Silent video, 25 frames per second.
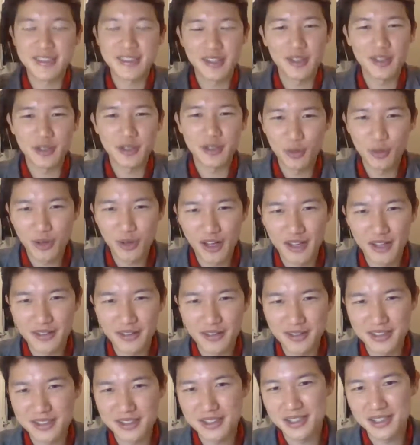all you want
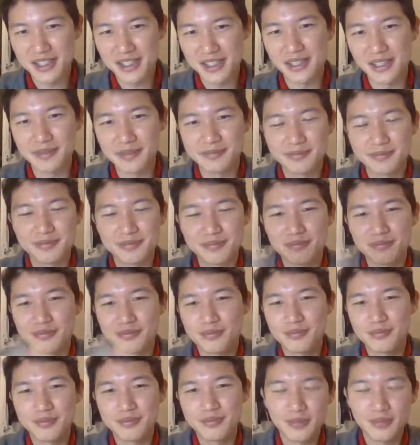and say
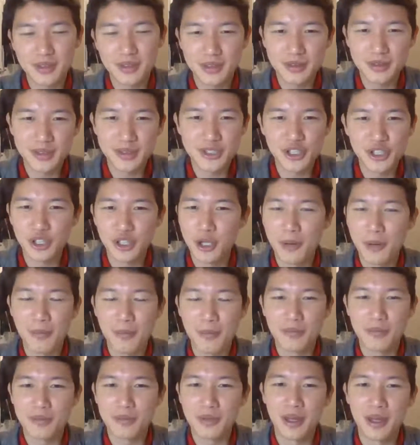it
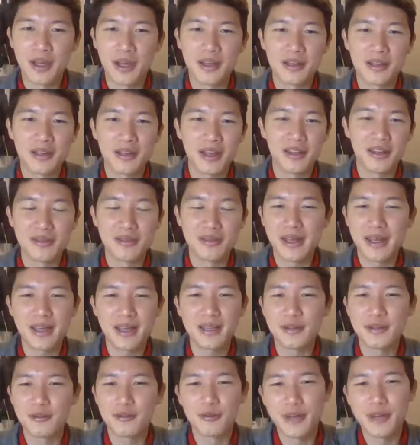shouldn't, that
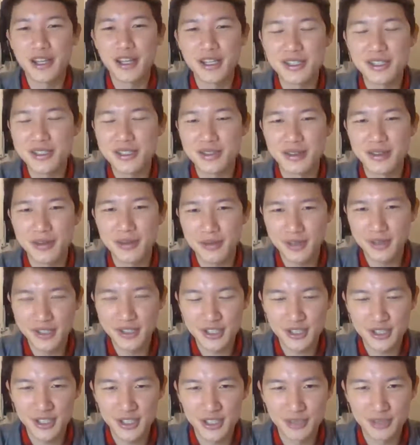kind of race and
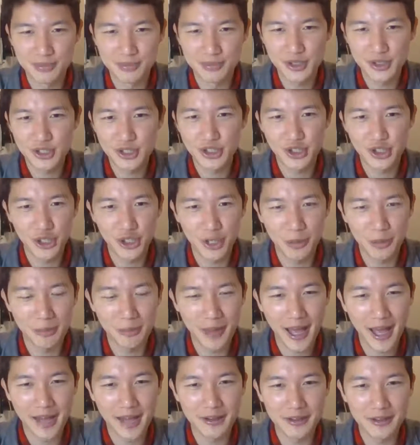ethnicity shouldn't
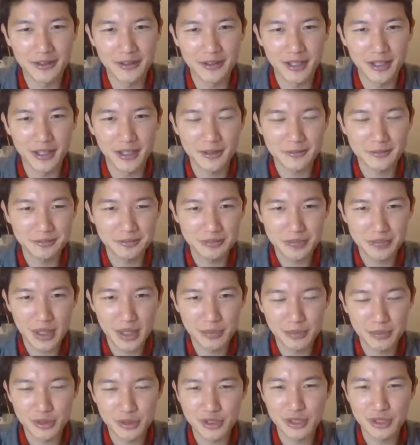matter. Like
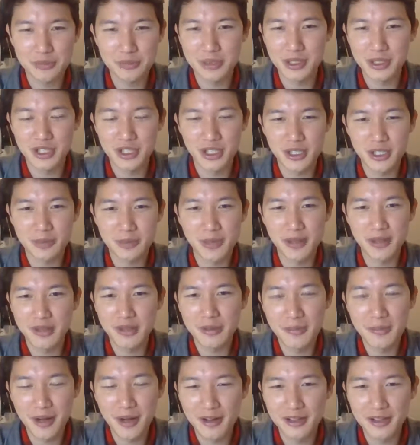people should be judged by
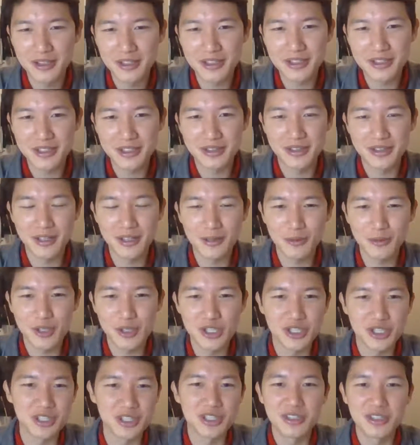their merits, and like we
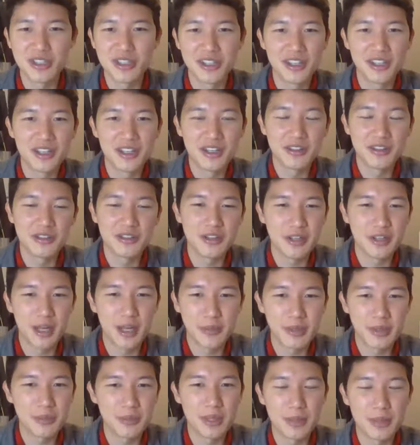should look
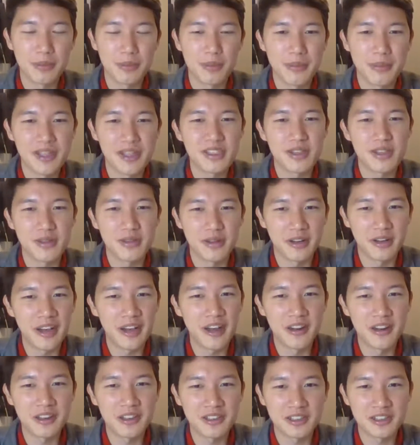up to people based on their
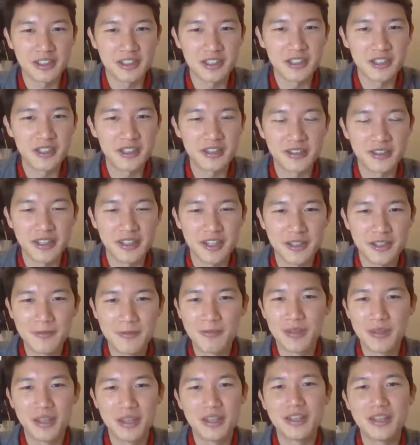character. And like,
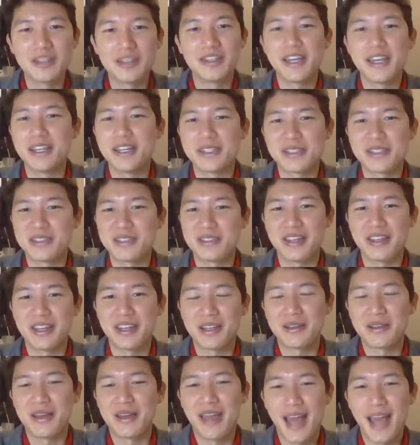yes,
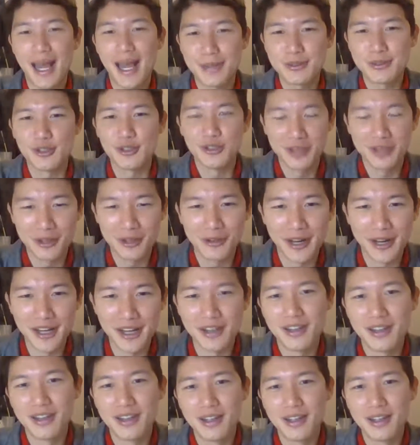like absolutely right.